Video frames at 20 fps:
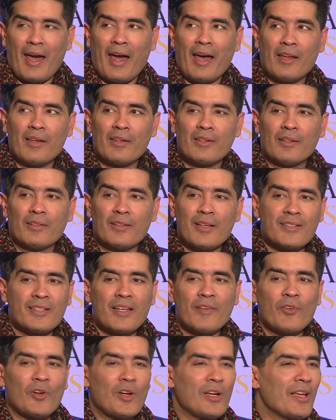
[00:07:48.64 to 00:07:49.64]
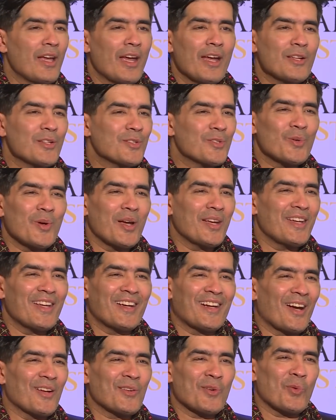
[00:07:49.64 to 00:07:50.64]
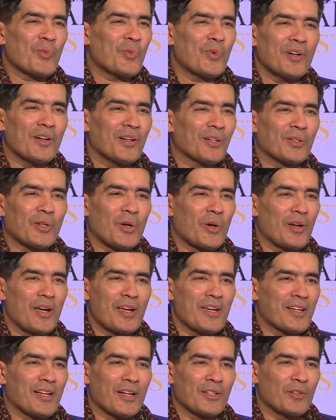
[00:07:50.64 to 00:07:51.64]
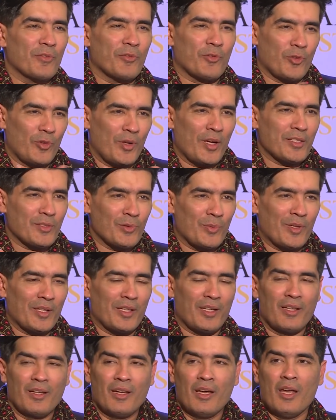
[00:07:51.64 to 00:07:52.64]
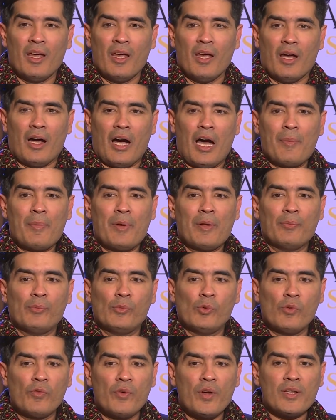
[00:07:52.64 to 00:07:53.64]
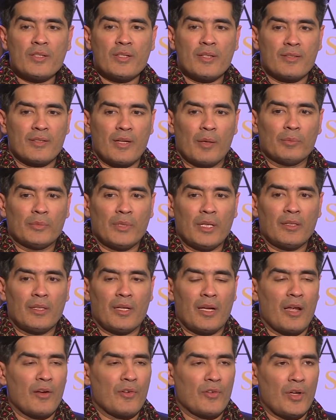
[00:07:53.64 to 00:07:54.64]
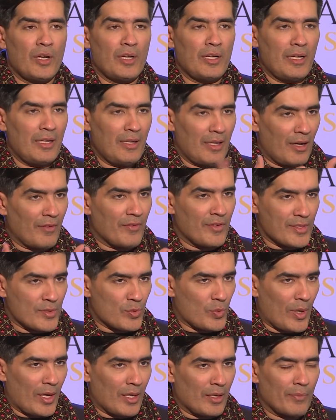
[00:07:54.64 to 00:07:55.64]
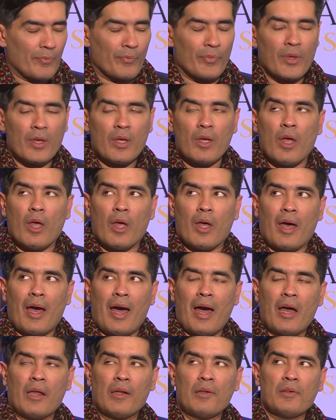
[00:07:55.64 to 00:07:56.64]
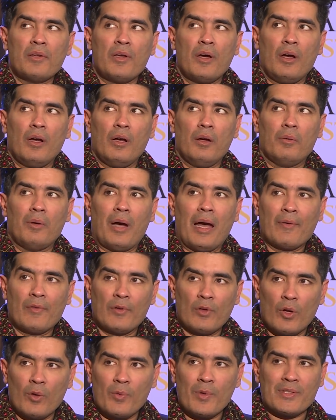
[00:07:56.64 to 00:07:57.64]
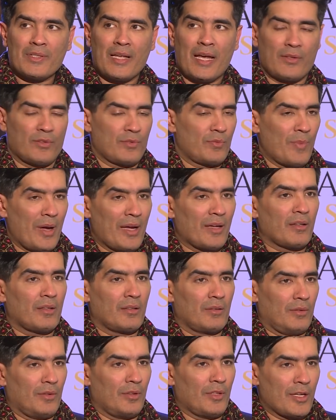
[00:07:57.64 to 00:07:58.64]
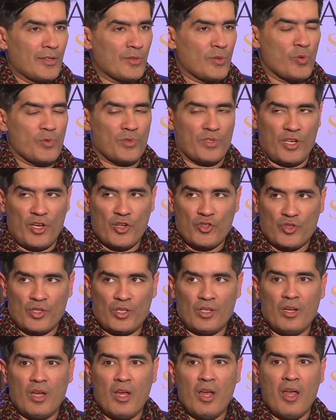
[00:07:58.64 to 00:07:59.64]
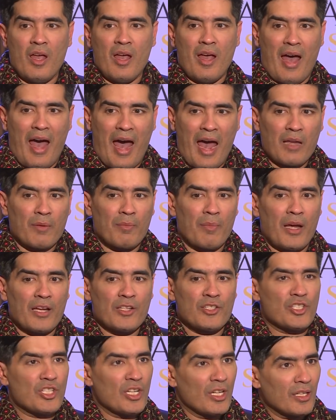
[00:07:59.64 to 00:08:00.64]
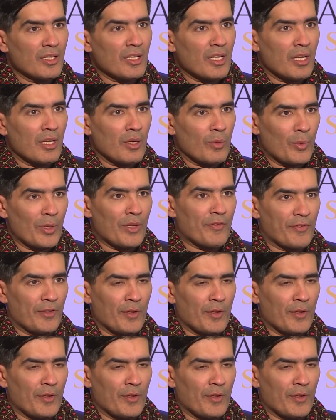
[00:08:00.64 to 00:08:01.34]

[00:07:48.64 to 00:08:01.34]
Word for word: And uh, there's never really end to any kind of work or any kind of creativity. I mean, movies is something that I really love as well, and uh, I will always like my association and my journey with